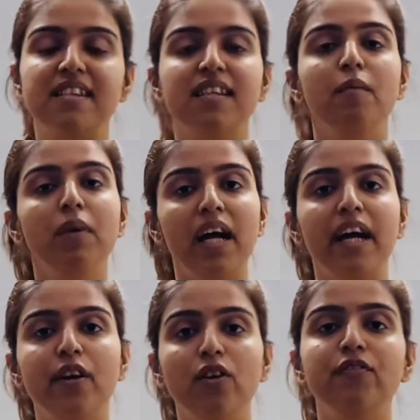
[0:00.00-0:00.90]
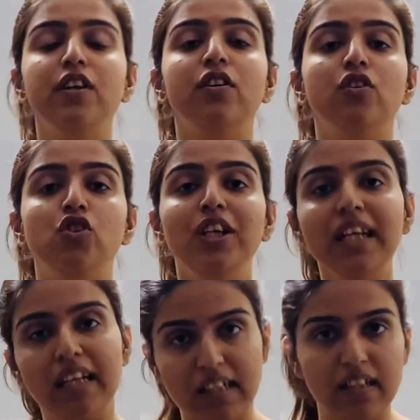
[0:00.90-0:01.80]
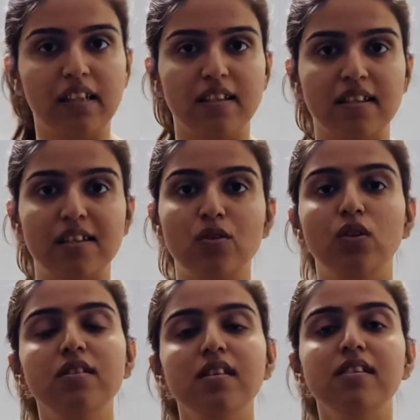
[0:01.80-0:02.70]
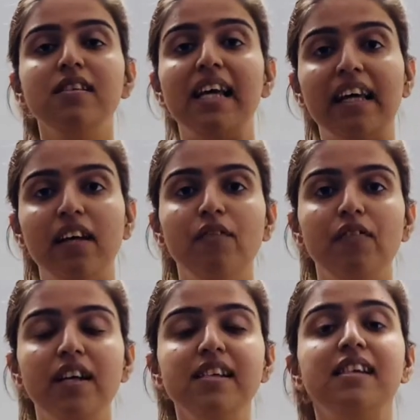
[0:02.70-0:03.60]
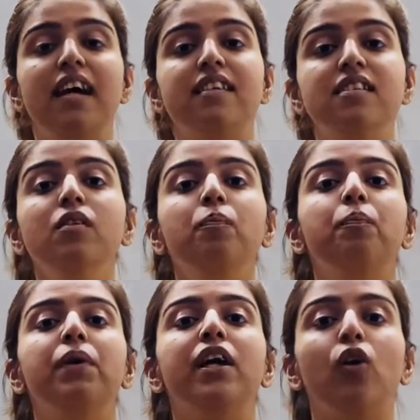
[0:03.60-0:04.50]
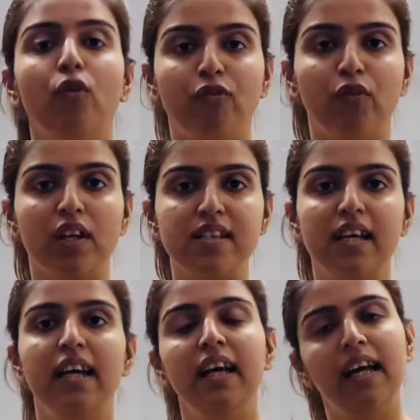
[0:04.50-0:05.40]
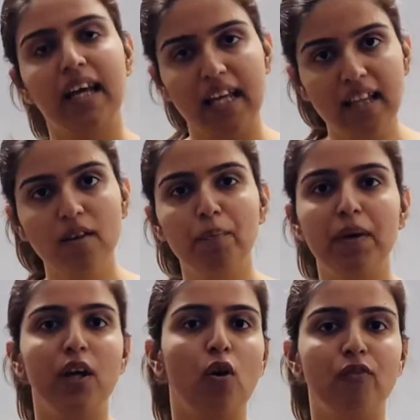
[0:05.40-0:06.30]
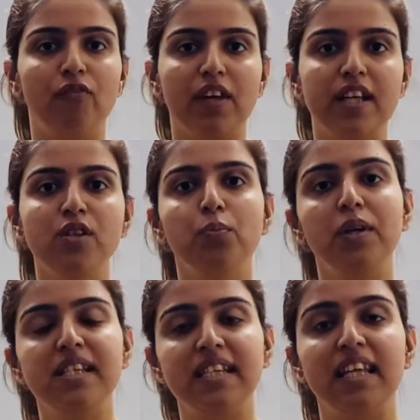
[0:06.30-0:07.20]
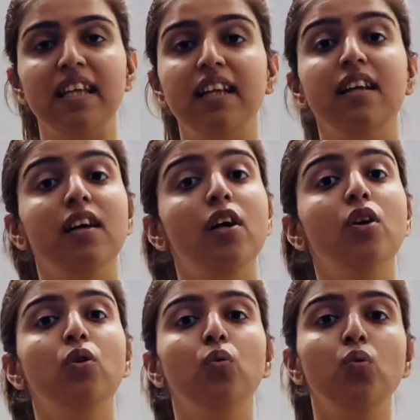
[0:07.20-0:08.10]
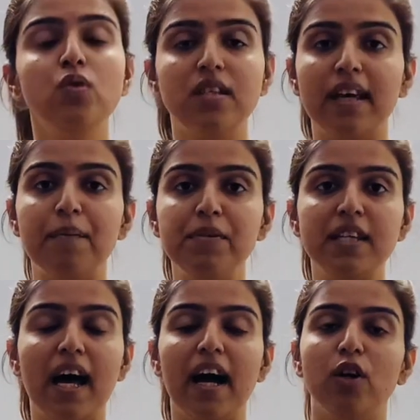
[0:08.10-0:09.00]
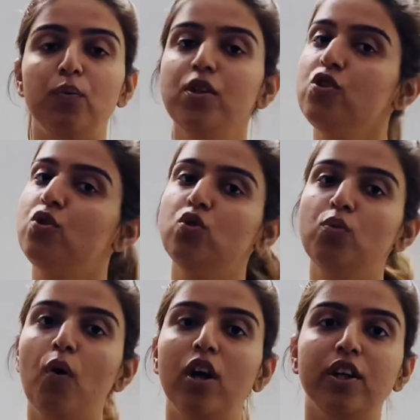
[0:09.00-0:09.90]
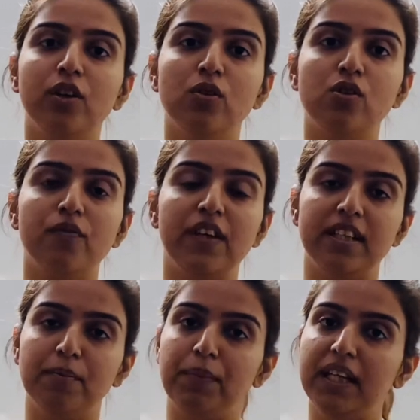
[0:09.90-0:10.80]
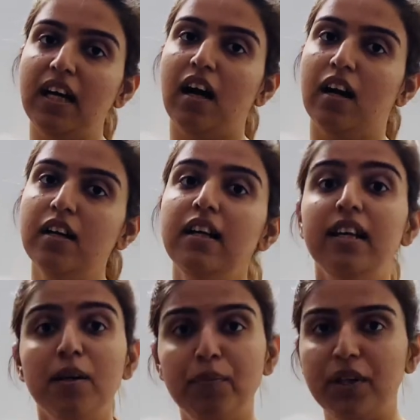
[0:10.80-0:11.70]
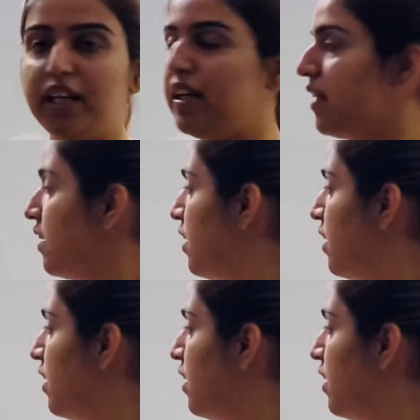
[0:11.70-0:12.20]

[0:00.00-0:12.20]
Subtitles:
some kind of energy currency. So this is the second phase, that is the payoff phase. In the payoff phase, we see that there are 2 steps at which 2 molecules of ATP are liberated.